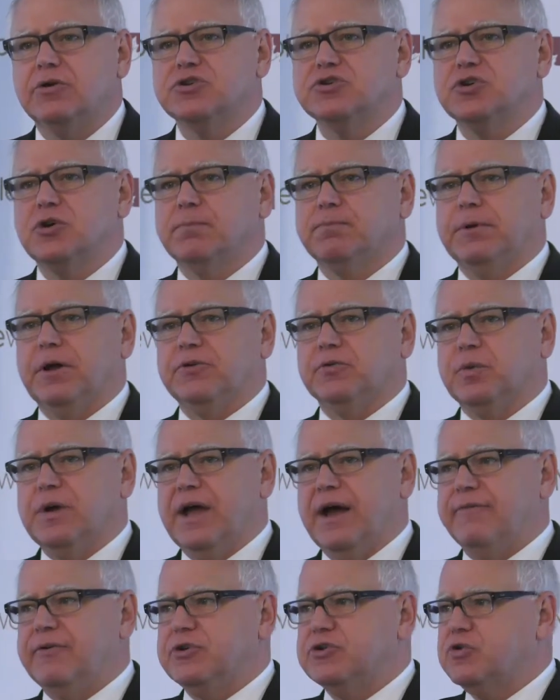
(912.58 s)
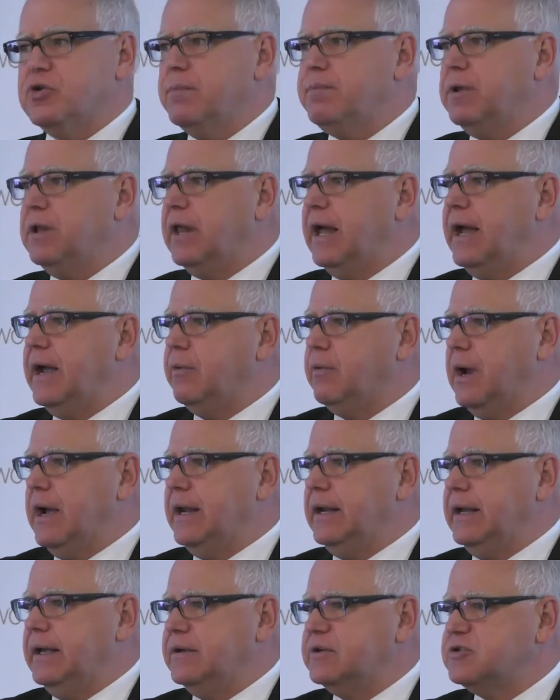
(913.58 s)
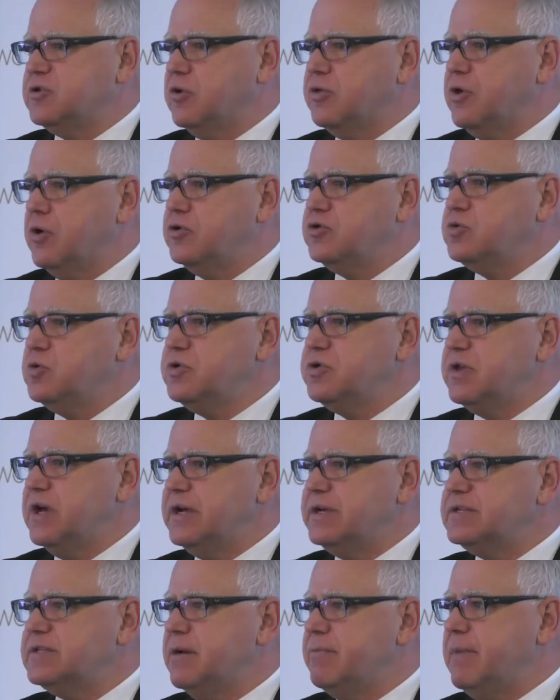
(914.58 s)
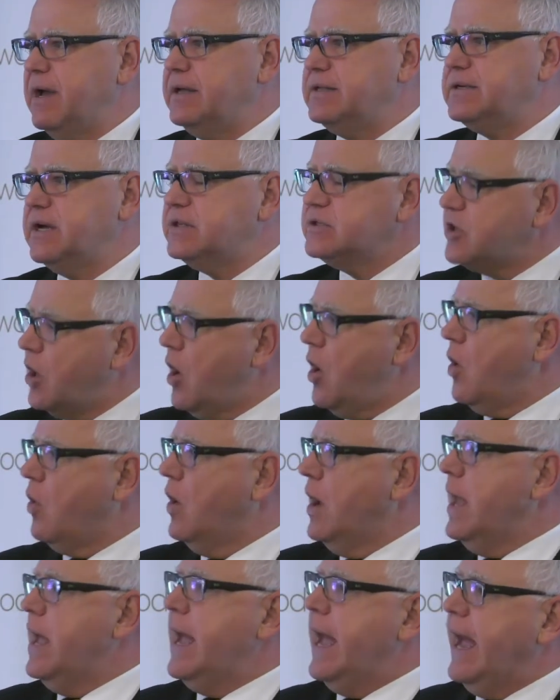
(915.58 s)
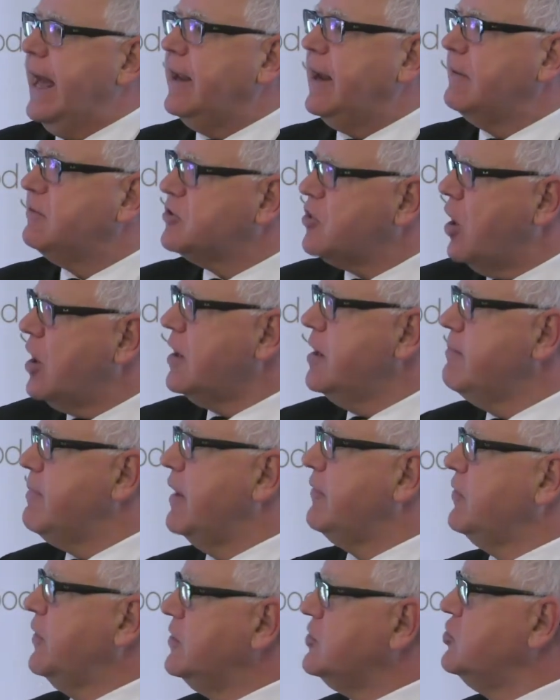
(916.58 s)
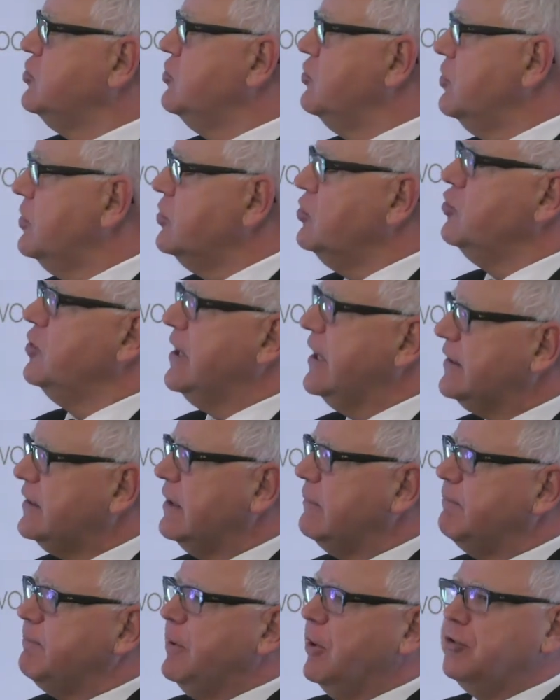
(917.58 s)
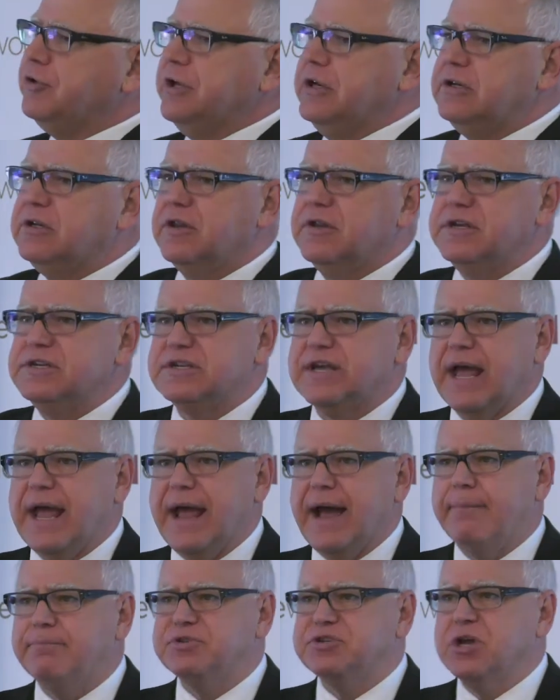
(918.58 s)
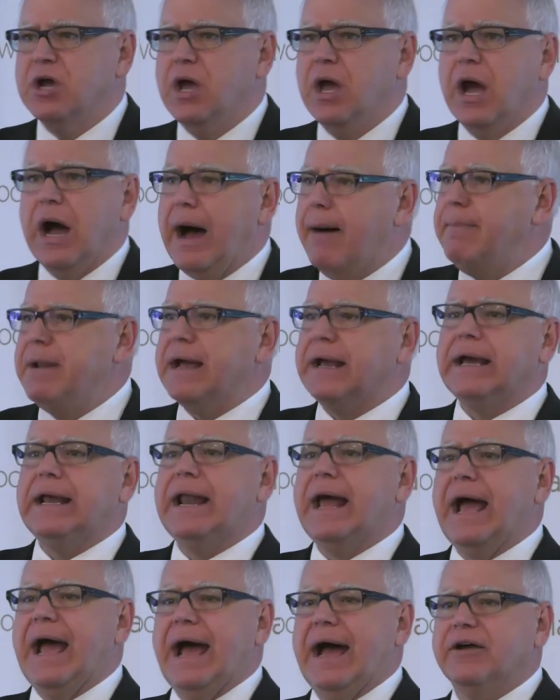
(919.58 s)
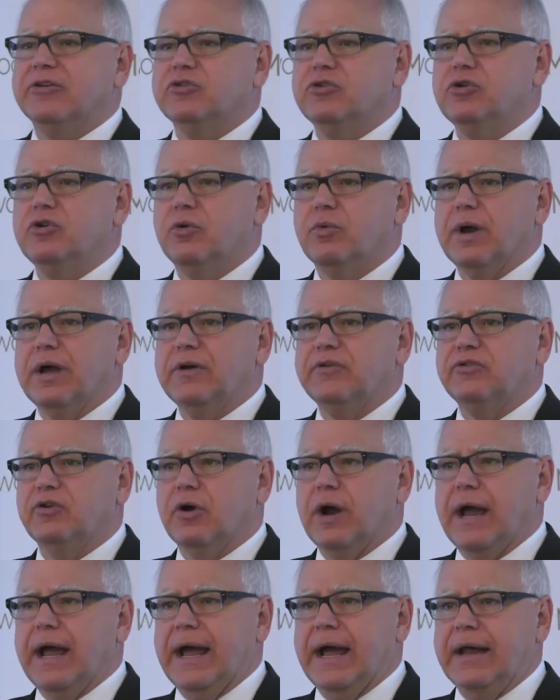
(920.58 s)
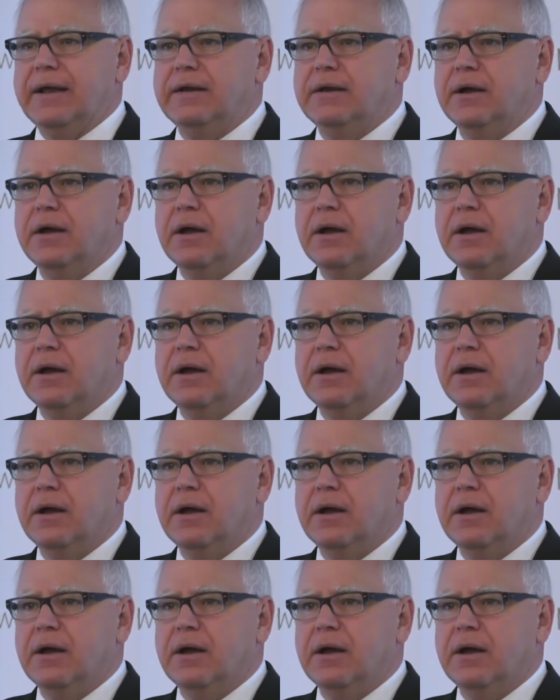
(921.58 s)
surplus. We have a AAA rating. So those were things that made sense. Oh, and I was talking about that you get built into these camps. I'm not going to ask you to raise your hand,